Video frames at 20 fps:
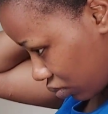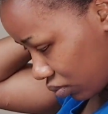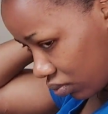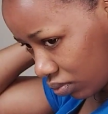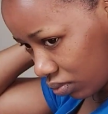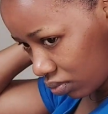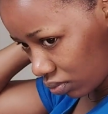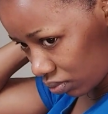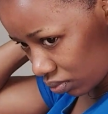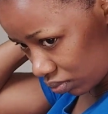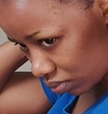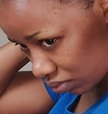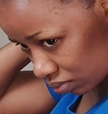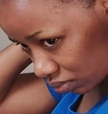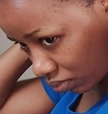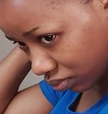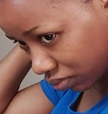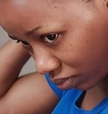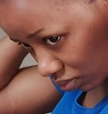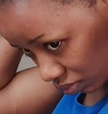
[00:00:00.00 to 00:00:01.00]
So after I
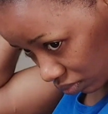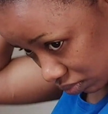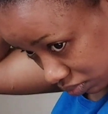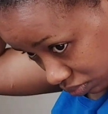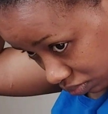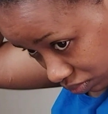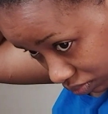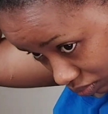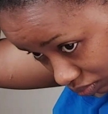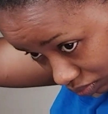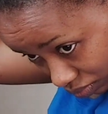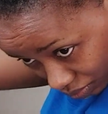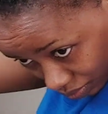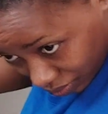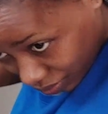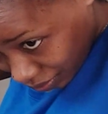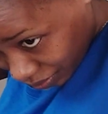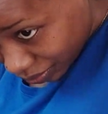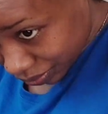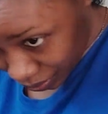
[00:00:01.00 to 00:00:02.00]
finish, I just use
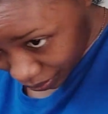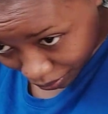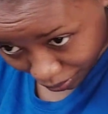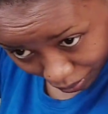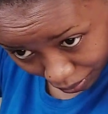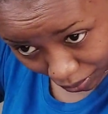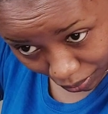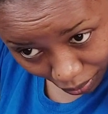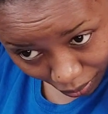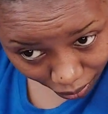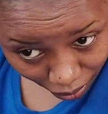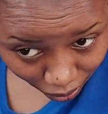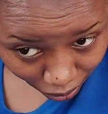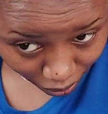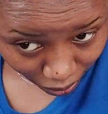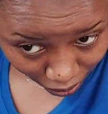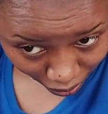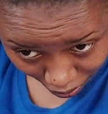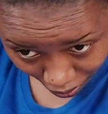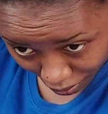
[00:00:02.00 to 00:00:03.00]
my finger to pull a
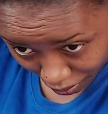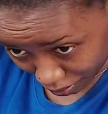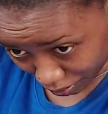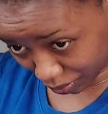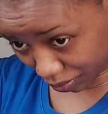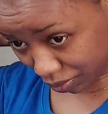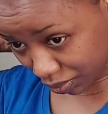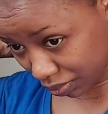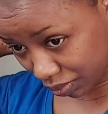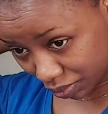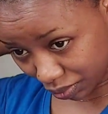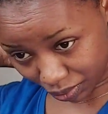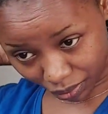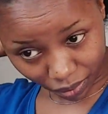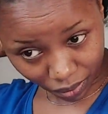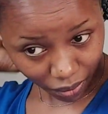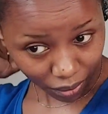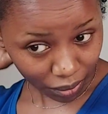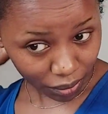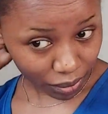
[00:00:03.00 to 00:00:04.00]
little bit up
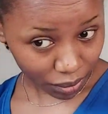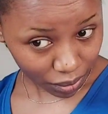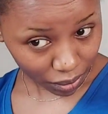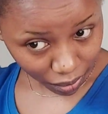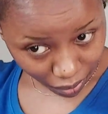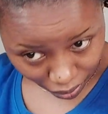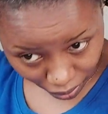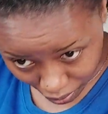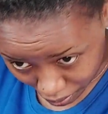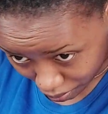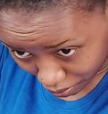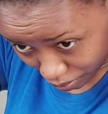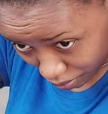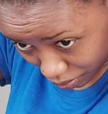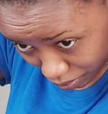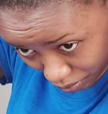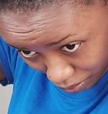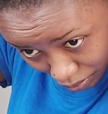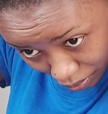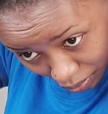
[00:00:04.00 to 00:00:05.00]
so that the hair can be
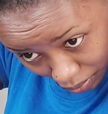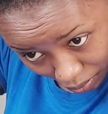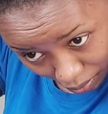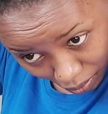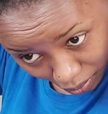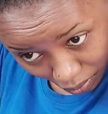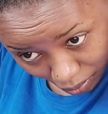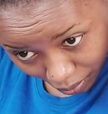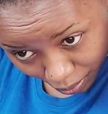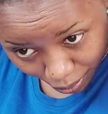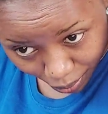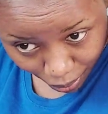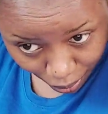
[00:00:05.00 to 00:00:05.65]
fully.